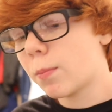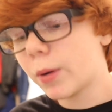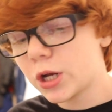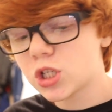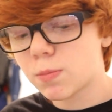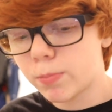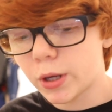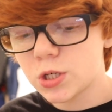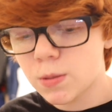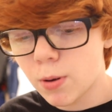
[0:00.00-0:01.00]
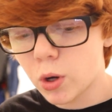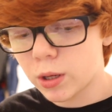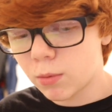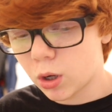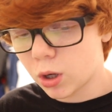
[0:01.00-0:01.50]
a bunch of
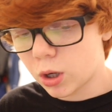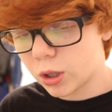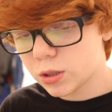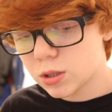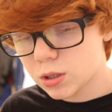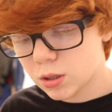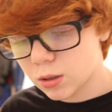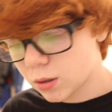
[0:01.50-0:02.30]
Pokemon cards.